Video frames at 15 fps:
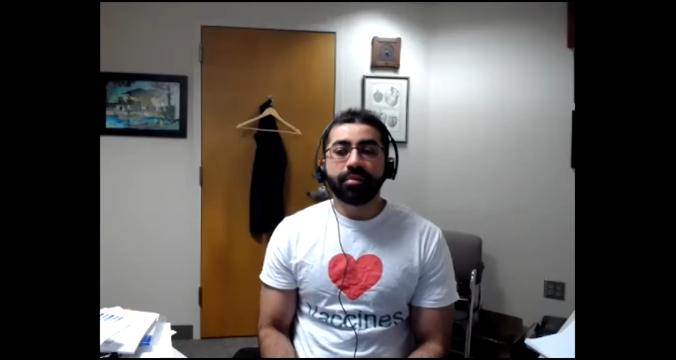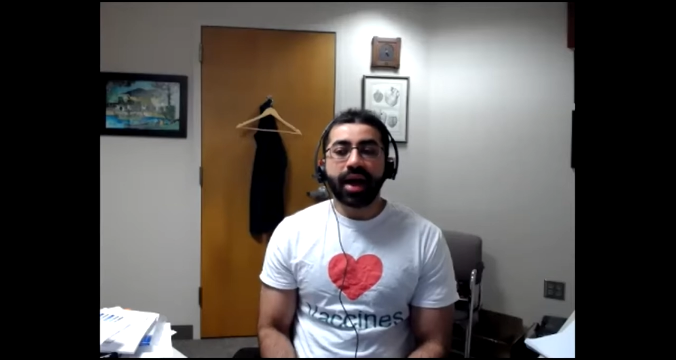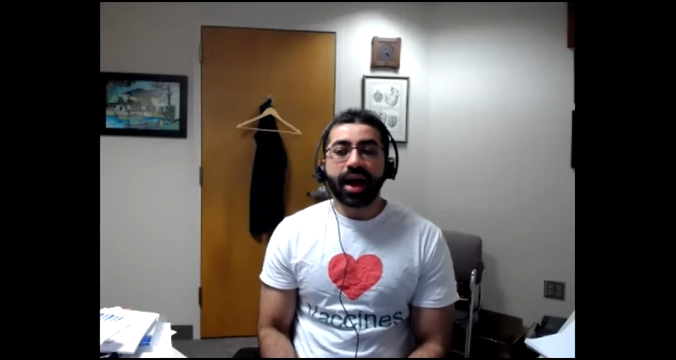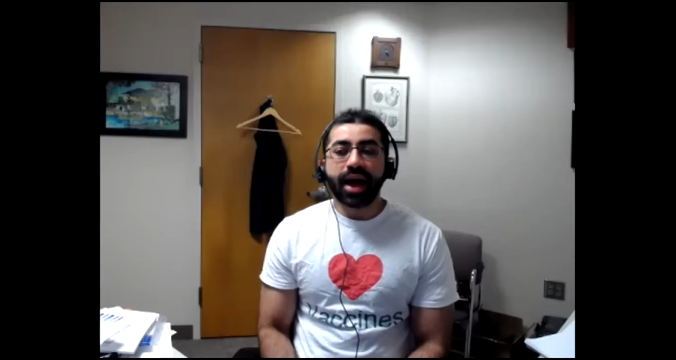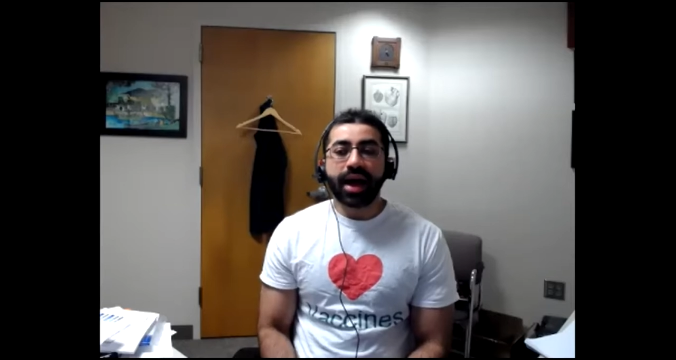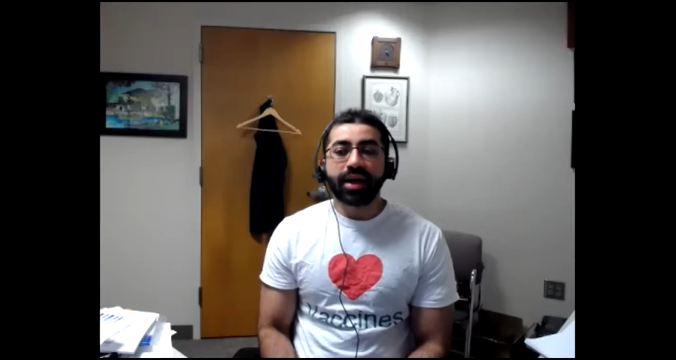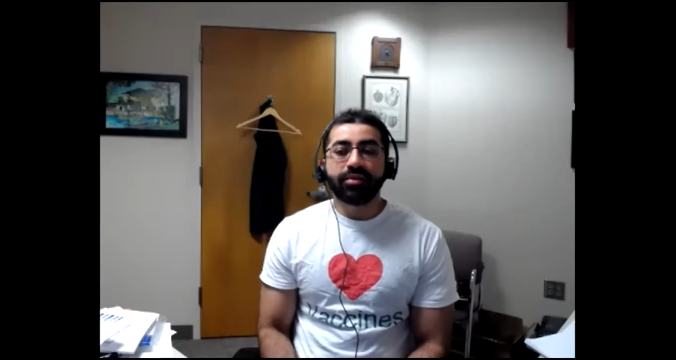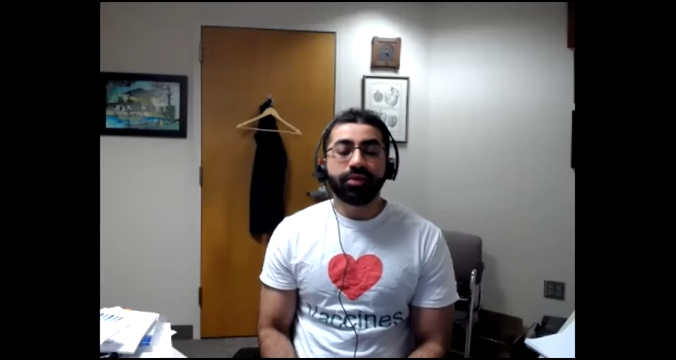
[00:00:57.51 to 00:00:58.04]

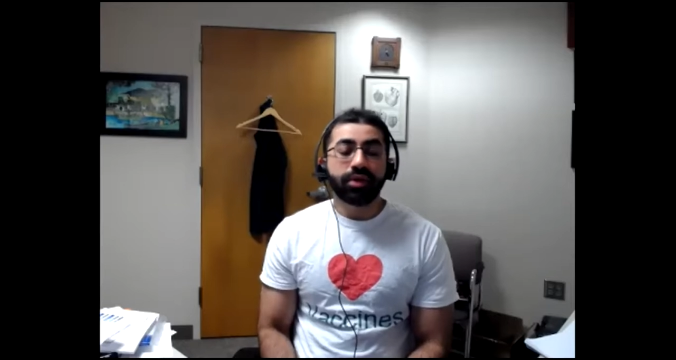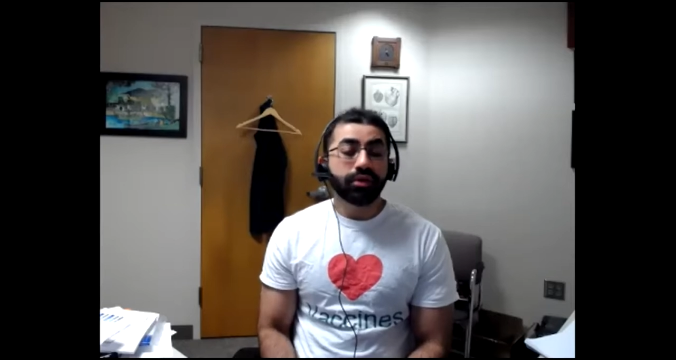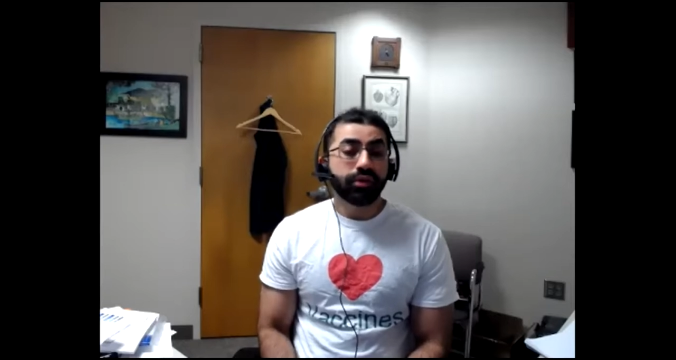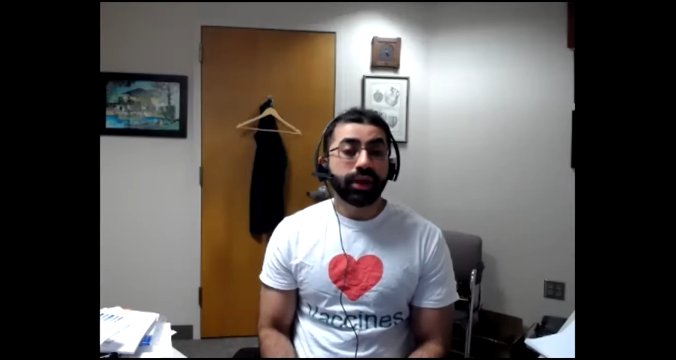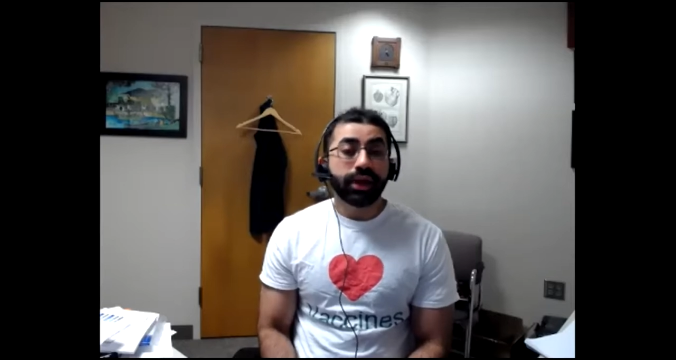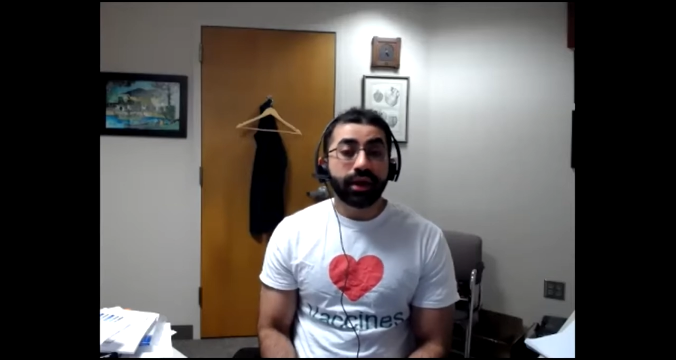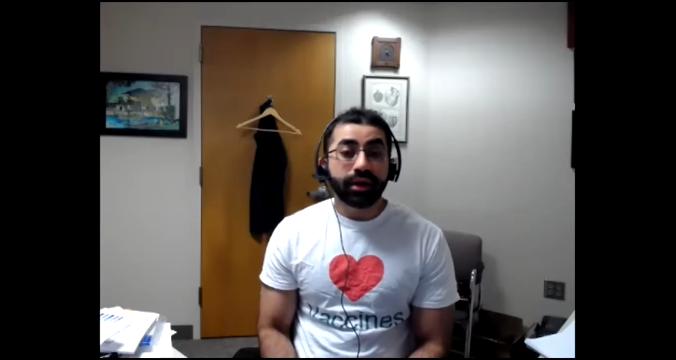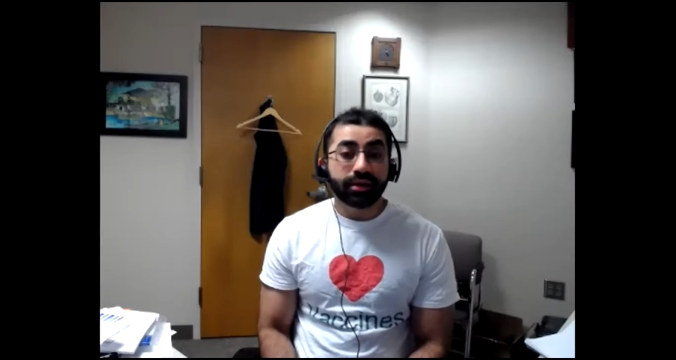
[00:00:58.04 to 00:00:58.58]
I feel
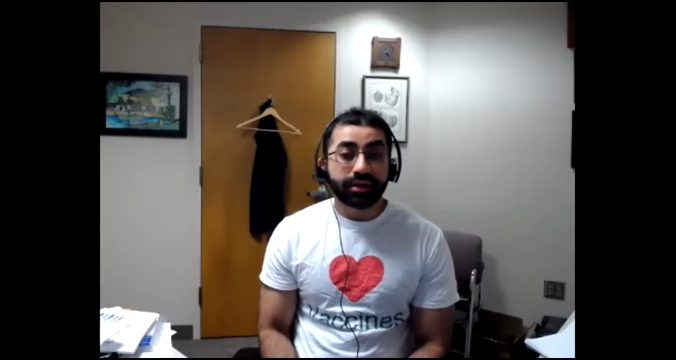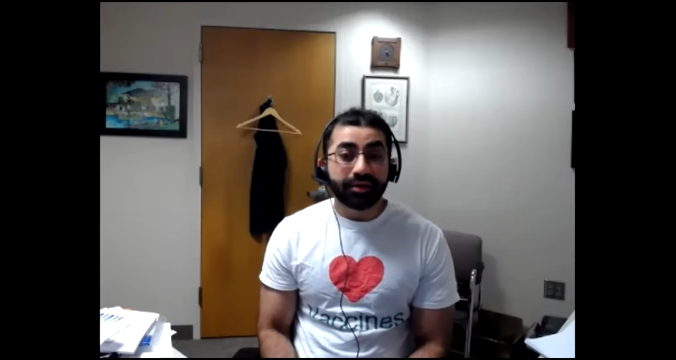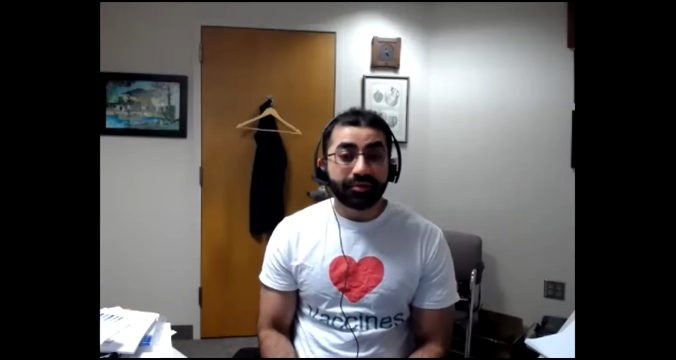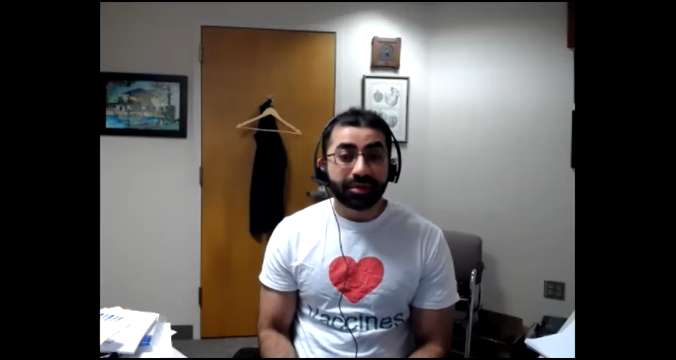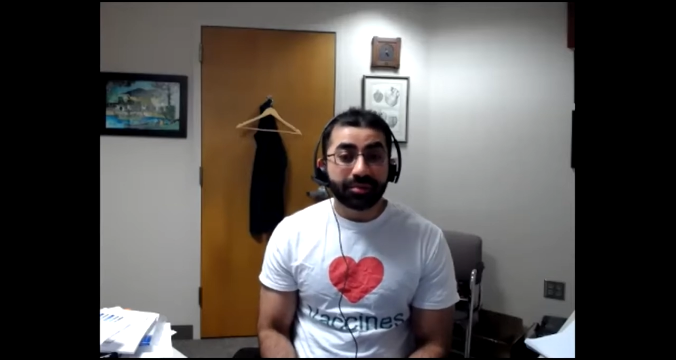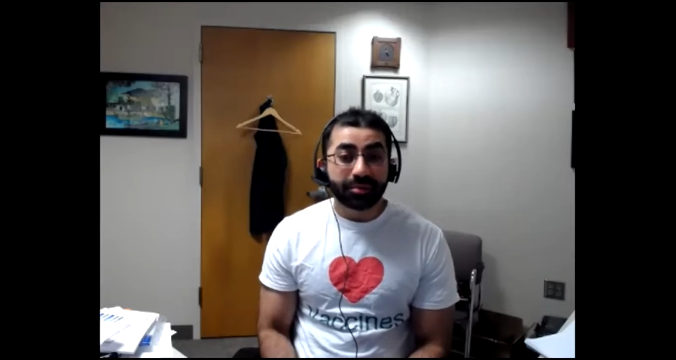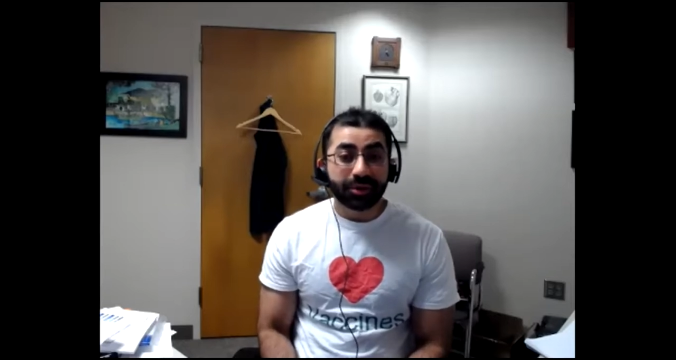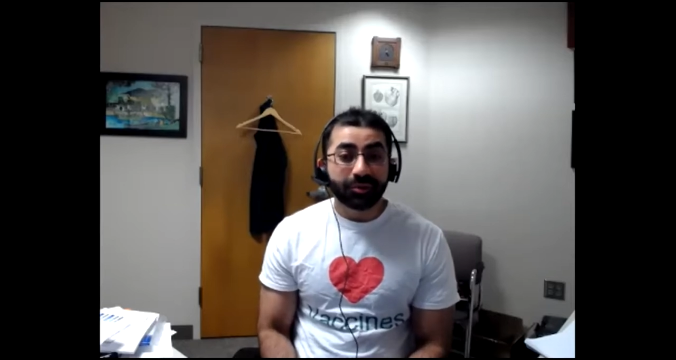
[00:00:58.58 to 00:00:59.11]
really
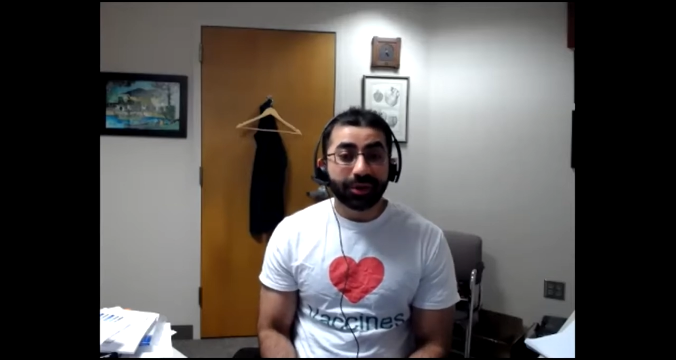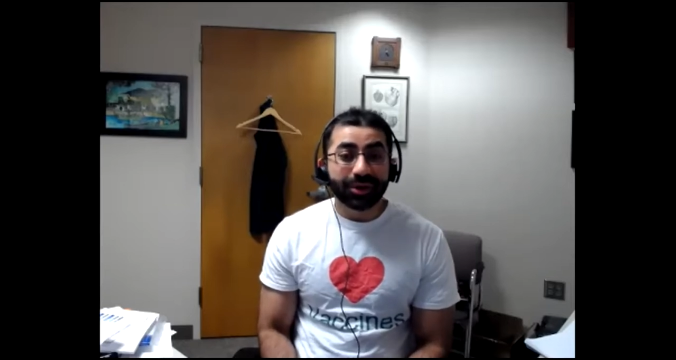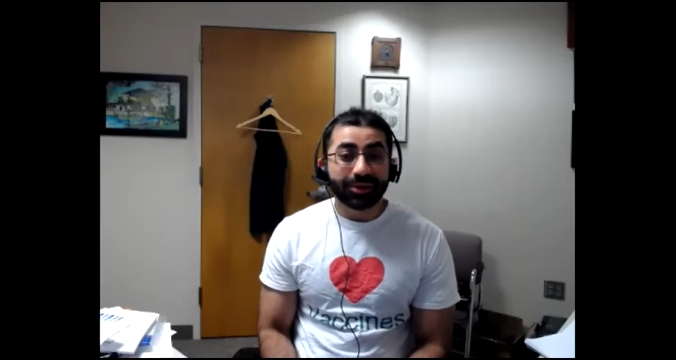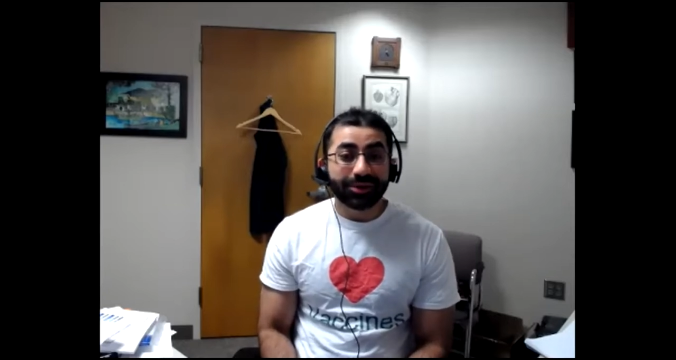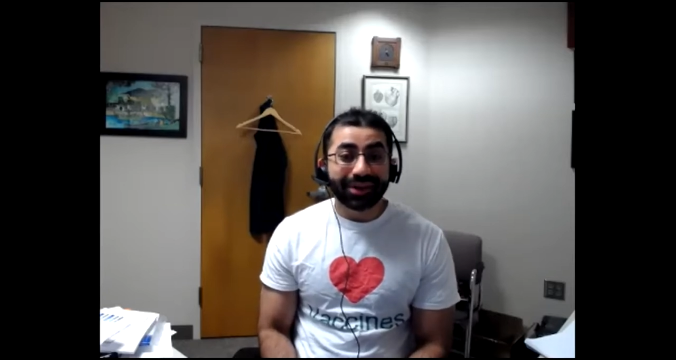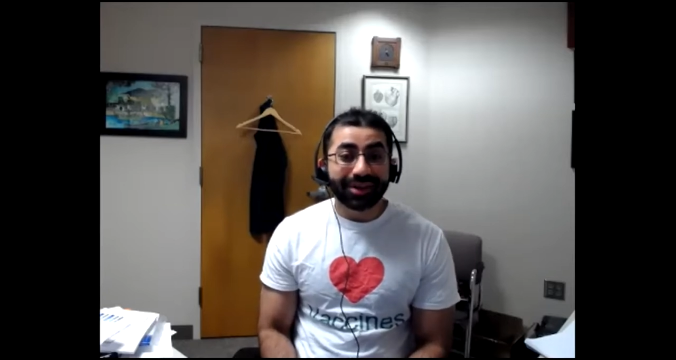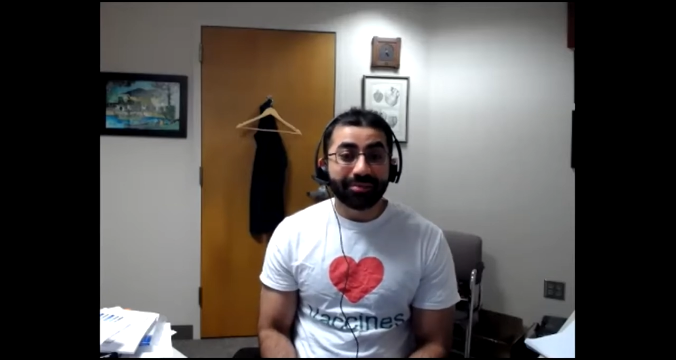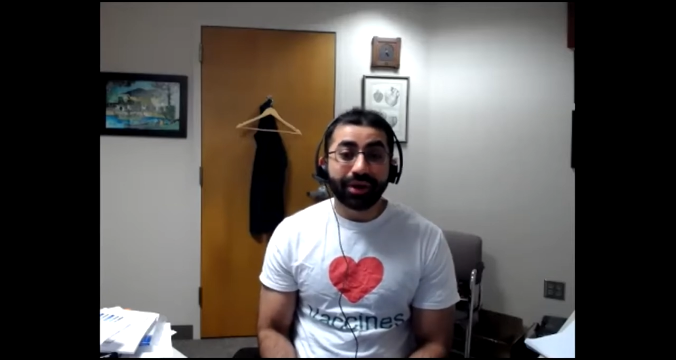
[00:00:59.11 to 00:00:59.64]
uncomfortable when you
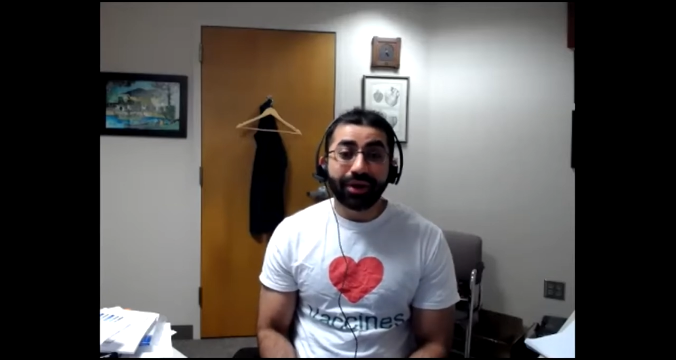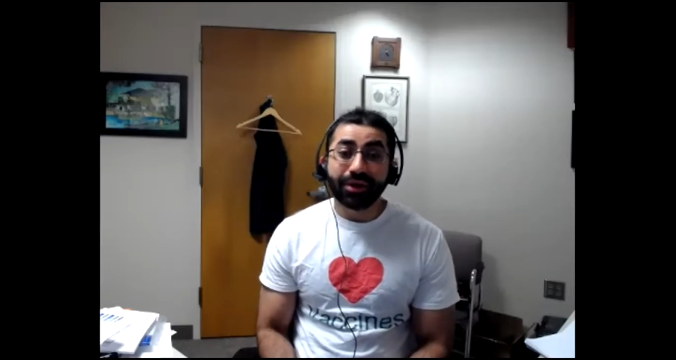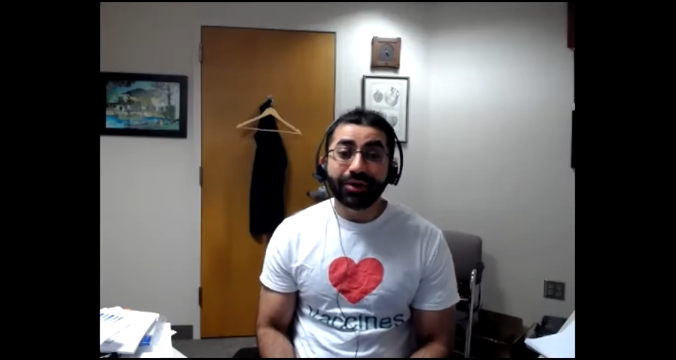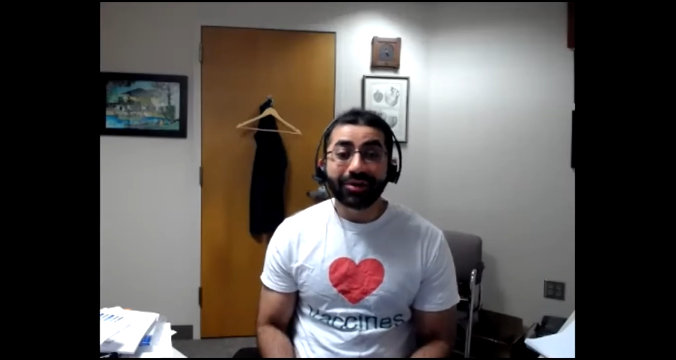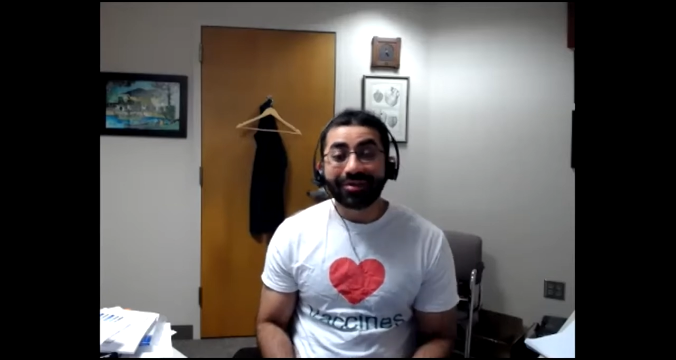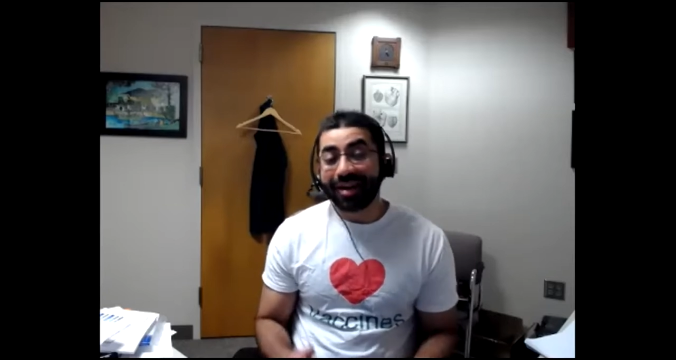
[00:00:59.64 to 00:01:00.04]
tell me, oh,